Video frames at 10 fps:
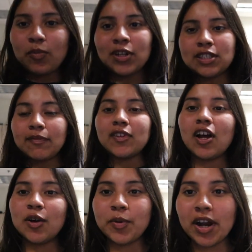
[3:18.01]
What's up
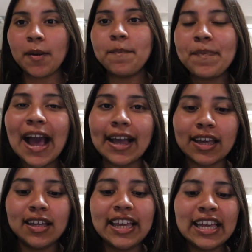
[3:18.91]
vlog? We are
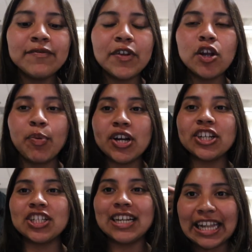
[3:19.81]
back in video
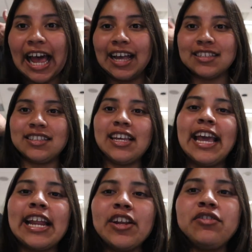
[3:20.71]
production class. And I